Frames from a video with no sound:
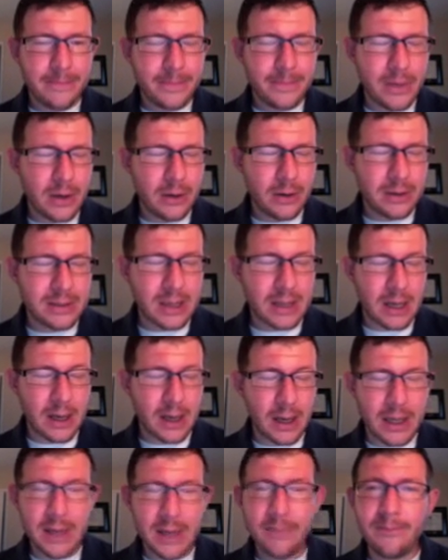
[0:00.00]
there's
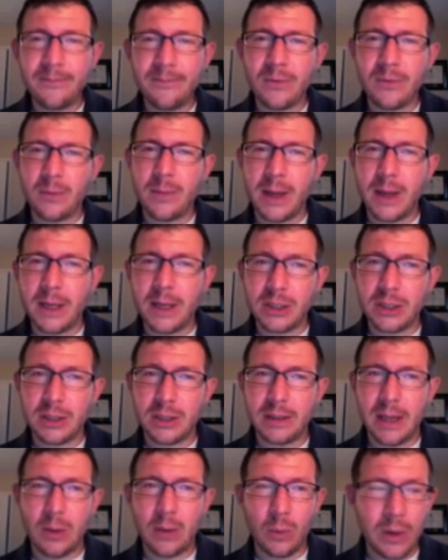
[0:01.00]

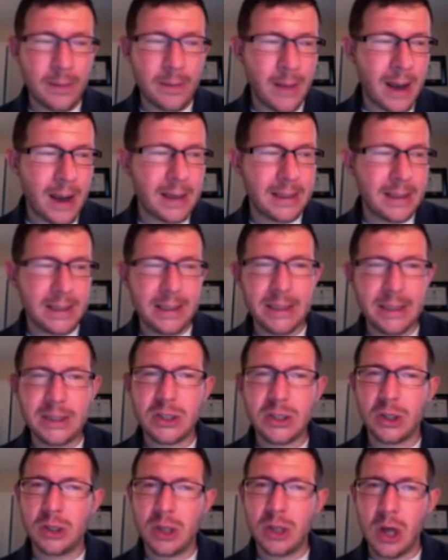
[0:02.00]
information that we might need
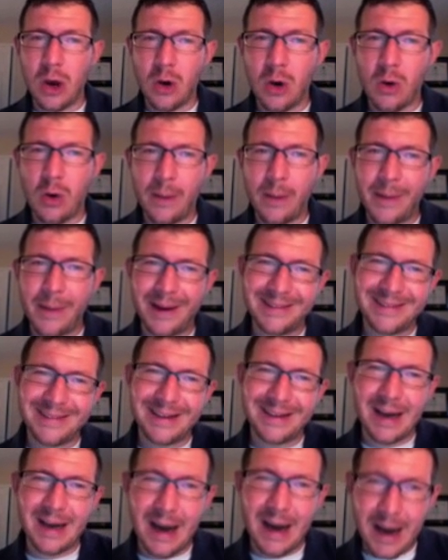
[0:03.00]
to know about
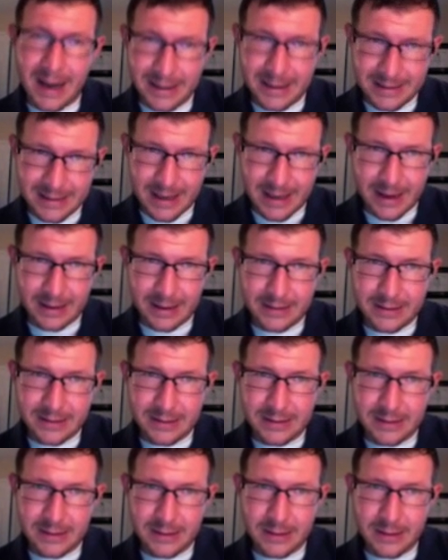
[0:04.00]
the
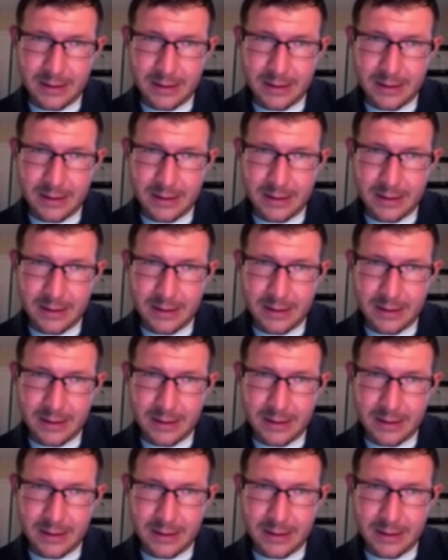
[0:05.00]
context